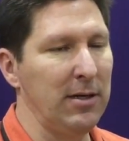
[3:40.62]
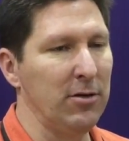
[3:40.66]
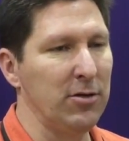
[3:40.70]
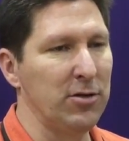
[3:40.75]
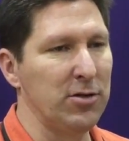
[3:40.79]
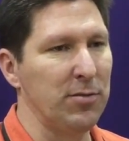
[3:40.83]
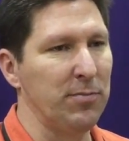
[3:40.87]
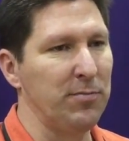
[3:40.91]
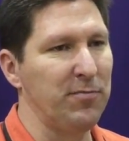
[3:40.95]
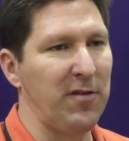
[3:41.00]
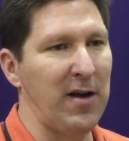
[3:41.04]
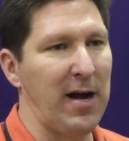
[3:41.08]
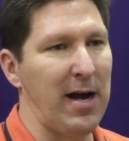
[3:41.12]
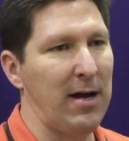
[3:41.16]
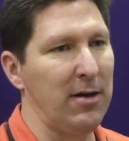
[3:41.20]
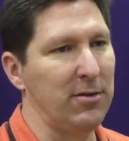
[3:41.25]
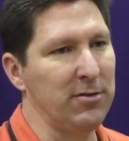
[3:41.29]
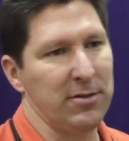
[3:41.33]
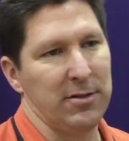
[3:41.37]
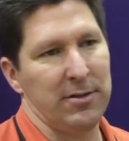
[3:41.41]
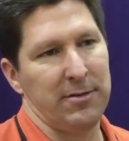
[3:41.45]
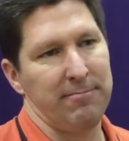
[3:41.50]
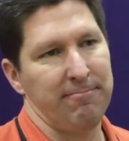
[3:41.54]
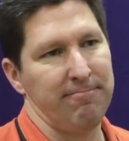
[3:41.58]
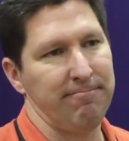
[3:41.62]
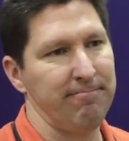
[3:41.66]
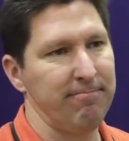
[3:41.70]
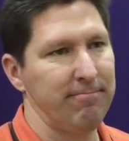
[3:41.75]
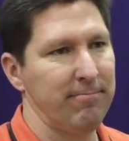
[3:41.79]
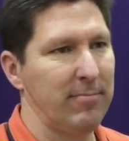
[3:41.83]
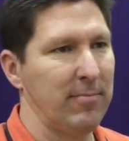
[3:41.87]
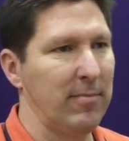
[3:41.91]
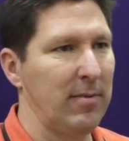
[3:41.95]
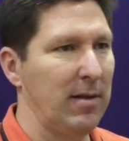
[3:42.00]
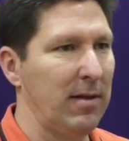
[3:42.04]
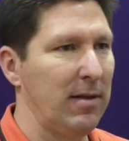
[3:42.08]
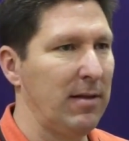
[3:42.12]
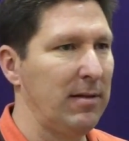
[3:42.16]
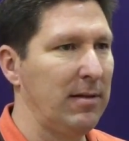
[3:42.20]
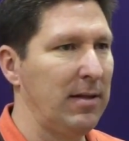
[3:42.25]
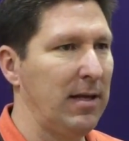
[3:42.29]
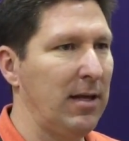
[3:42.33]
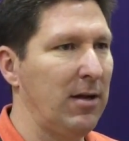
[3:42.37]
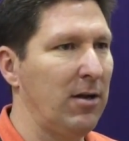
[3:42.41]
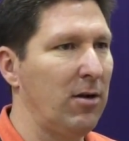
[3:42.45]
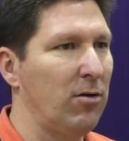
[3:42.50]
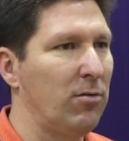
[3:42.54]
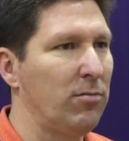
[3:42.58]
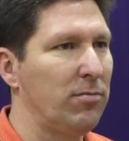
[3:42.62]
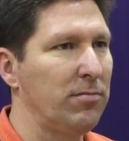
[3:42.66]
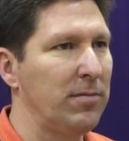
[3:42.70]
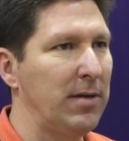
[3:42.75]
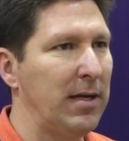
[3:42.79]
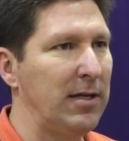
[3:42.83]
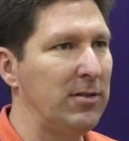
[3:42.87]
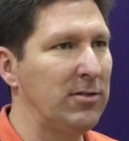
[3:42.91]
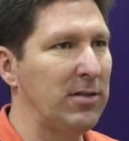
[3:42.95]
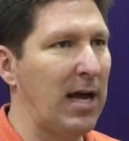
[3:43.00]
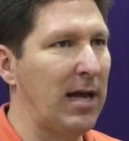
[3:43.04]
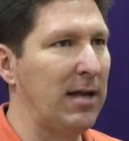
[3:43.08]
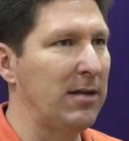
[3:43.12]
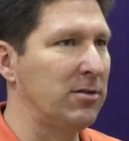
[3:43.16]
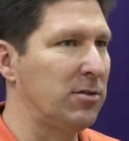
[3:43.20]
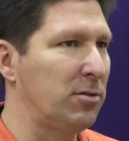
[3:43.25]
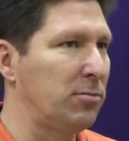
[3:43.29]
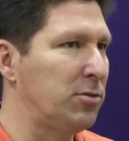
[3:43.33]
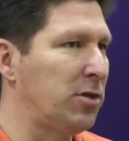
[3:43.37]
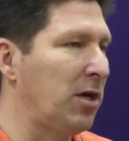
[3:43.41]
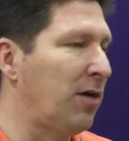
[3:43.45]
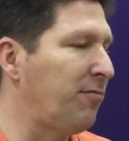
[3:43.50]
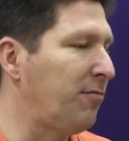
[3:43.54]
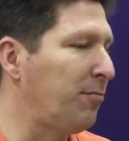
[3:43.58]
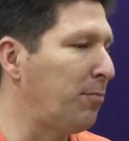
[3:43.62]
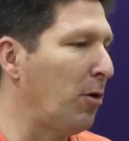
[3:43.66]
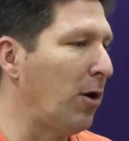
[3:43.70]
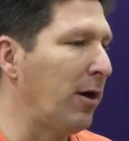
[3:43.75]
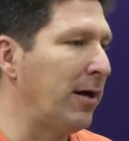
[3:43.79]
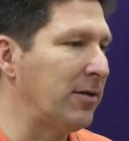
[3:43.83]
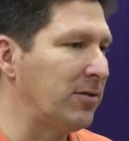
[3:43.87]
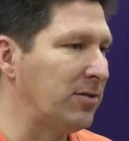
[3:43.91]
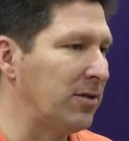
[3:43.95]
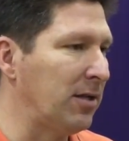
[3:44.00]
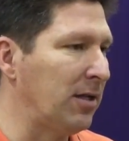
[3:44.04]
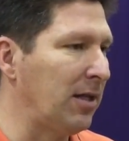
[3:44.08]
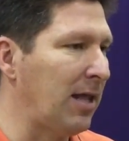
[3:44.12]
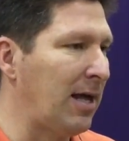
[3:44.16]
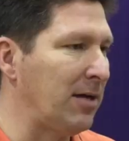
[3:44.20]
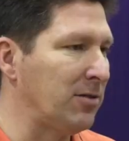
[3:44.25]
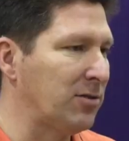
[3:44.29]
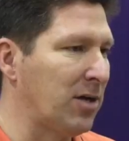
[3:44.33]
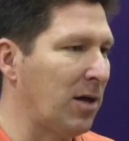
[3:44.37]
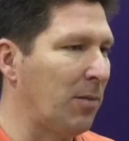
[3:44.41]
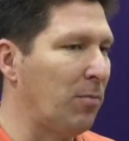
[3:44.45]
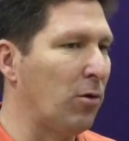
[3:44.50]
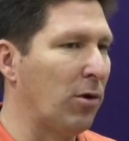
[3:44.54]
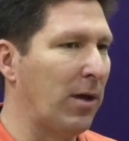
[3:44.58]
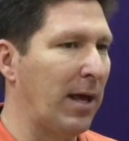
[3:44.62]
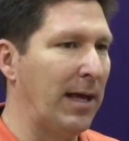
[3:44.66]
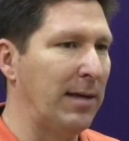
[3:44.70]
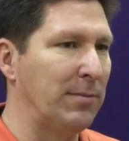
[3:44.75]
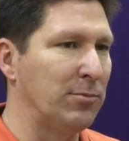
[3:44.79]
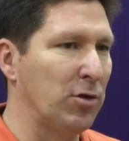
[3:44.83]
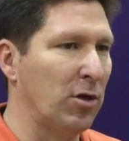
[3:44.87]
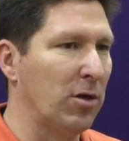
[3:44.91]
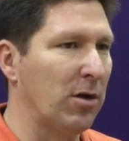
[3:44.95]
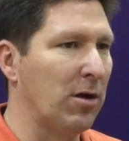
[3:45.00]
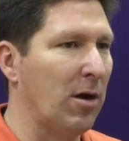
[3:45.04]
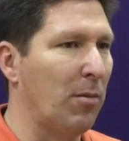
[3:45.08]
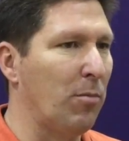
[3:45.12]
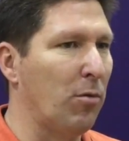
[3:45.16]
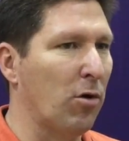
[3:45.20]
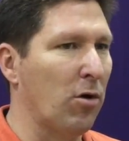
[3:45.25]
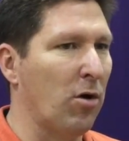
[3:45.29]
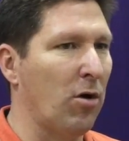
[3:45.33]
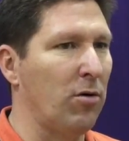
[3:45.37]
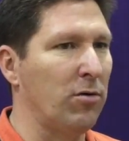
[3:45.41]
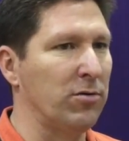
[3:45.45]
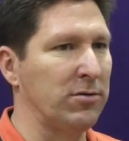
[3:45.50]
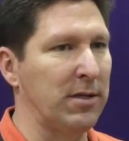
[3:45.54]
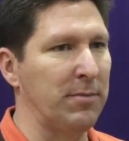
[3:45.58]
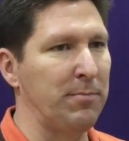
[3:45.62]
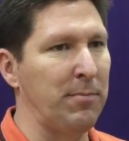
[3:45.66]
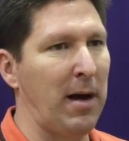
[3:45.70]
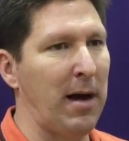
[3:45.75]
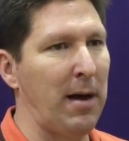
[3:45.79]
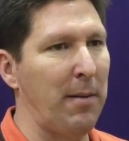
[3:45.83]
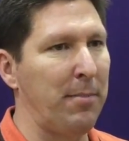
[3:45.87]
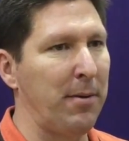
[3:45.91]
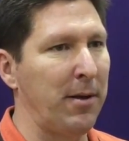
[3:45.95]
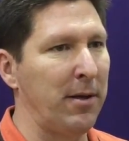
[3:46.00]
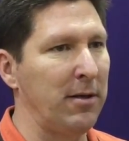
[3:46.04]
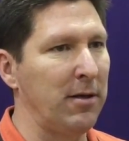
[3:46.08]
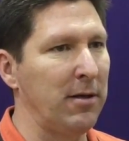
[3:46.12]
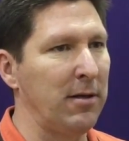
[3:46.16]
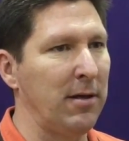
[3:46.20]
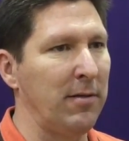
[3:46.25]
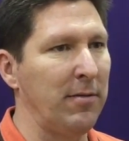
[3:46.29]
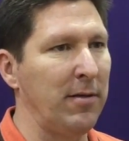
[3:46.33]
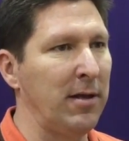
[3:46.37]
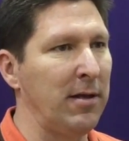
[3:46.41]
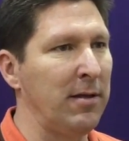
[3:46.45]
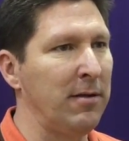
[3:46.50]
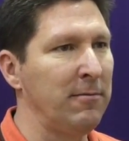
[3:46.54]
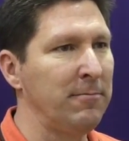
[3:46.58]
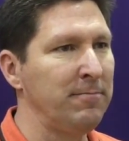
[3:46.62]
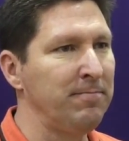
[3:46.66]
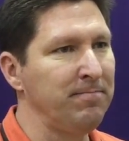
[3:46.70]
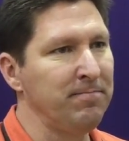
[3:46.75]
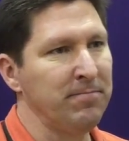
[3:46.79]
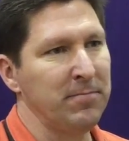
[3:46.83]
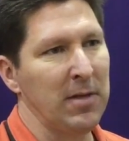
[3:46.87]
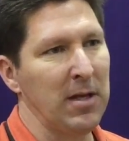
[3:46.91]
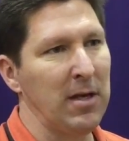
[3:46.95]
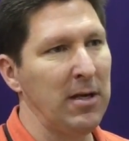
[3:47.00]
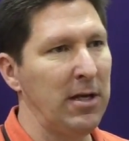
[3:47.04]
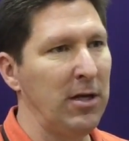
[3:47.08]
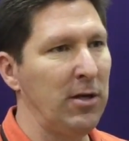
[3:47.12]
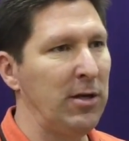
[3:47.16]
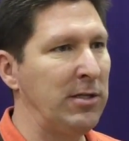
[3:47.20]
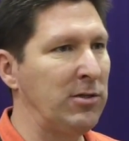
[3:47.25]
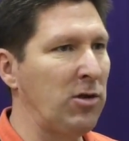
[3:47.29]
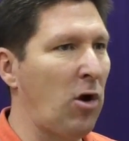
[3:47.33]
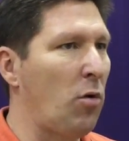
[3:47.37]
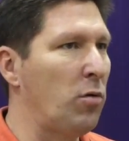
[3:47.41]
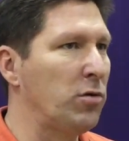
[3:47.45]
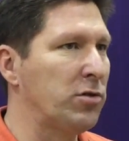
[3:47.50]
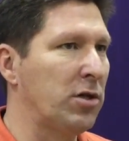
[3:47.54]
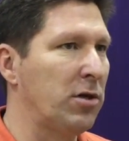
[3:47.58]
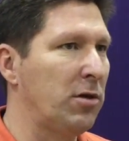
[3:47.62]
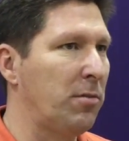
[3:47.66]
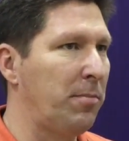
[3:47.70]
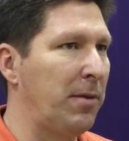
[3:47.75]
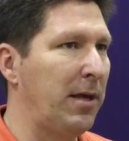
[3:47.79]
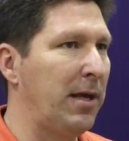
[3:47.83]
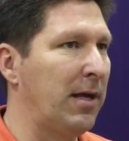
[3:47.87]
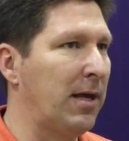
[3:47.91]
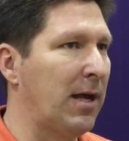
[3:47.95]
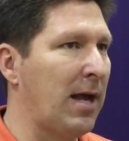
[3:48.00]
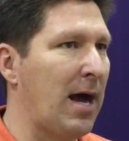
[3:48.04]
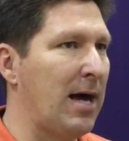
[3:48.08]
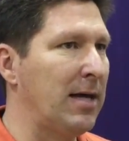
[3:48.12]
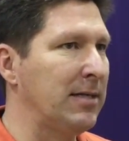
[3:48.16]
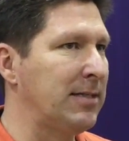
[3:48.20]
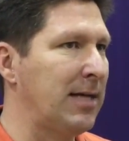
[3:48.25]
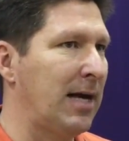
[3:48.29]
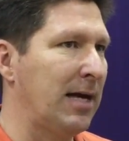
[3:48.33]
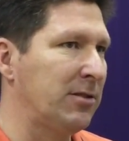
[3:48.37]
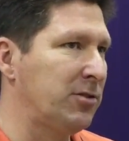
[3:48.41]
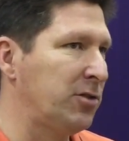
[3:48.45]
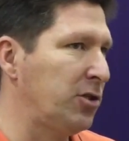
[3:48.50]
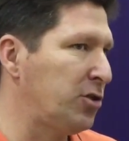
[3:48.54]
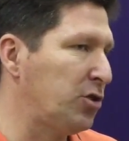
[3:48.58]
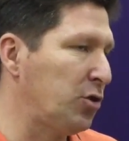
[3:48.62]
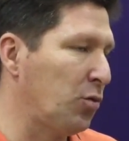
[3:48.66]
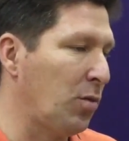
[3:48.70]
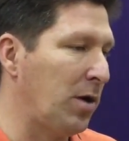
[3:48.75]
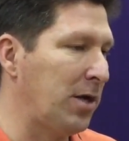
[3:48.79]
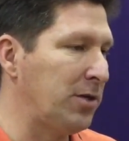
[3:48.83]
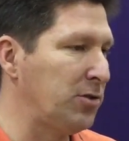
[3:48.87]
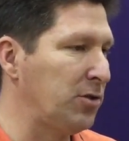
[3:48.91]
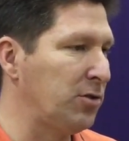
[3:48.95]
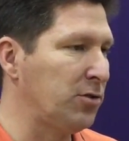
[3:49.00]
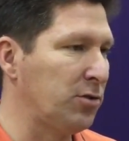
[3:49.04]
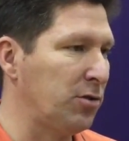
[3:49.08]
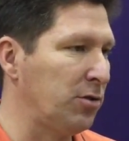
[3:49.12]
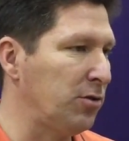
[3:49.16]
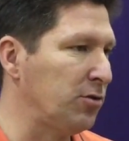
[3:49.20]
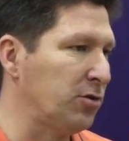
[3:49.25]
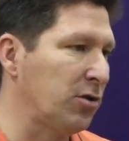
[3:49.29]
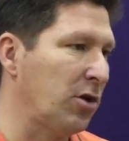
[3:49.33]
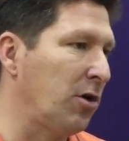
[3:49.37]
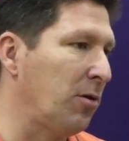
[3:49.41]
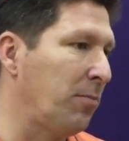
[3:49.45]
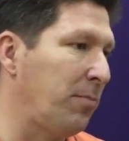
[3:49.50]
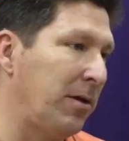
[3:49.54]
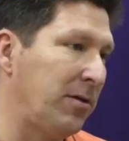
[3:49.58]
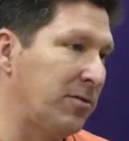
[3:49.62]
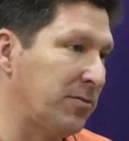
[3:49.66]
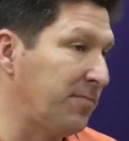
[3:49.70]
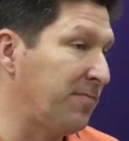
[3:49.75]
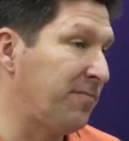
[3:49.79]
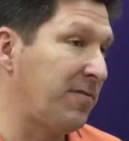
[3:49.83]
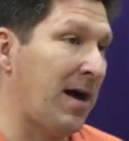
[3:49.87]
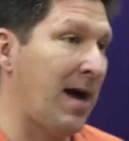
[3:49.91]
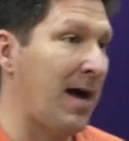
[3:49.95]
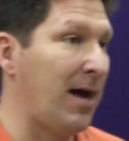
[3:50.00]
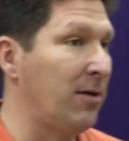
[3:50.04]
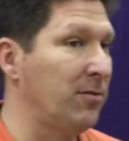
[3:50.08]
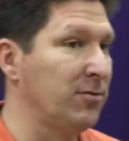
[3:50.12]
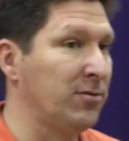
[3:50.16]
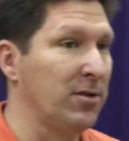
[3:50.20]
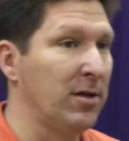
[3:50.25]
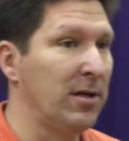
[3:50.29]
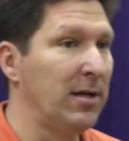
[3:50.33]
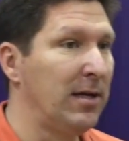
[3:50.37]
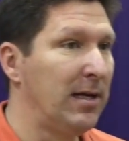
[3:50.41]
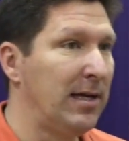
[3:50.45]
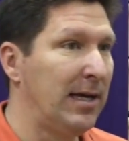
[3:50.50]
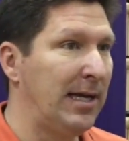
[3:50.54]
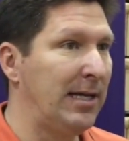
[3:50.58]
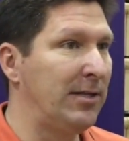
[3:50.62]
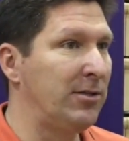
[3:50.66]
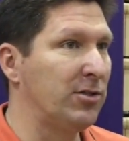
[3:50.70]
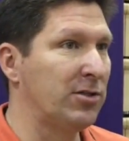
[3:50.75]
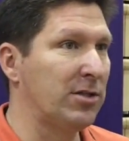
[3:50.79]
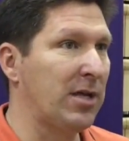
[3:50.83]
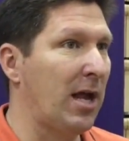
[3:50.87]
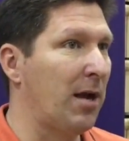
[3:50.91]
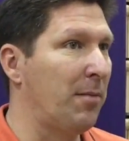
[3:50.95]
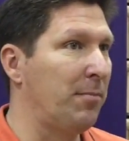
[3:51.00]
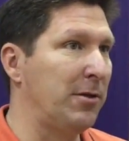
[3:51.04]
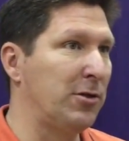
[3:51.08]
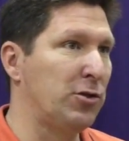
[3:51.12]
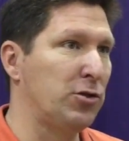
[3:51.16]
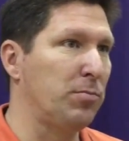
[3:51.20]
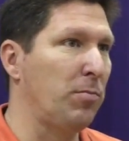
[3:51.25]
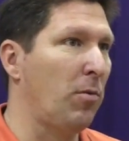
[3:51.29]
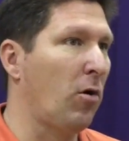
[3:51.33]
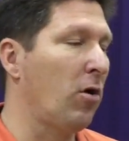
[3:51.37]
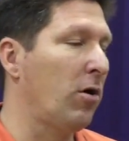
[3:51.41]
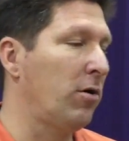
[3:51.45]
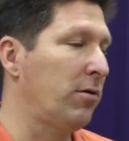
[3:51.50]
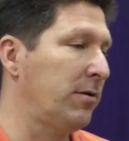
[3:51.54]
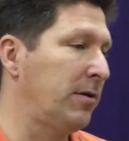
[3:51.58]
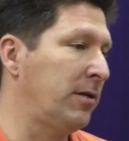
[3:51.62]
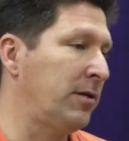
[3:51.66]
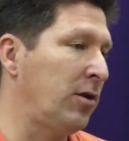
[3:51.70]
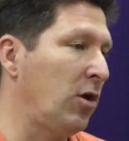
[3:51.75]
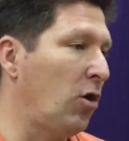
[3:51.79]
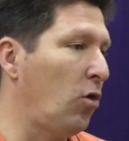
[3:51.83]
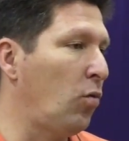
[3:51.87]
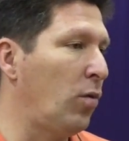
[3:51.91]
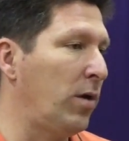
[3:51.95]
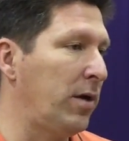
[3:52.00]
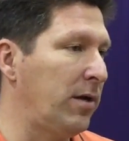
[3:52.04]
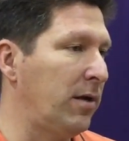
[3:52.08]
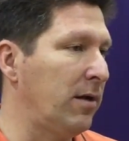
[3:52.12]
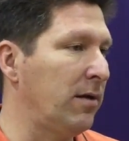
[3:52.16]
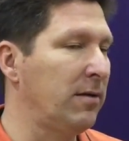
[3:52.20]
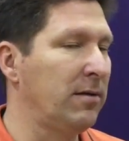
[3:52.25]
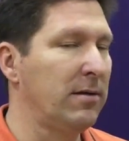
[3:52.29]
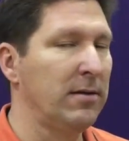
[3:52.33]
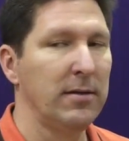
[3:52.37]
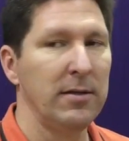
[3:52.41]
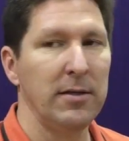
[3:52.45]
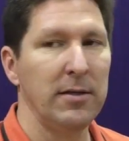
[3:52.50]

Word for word: are some fouls that, you know, he's gotten some tough breaks in the last couple games on a couple calls. In my And, you know, he's always going to be in contact situations, so there's going to be some fouls. He's just got to be smart and know when to,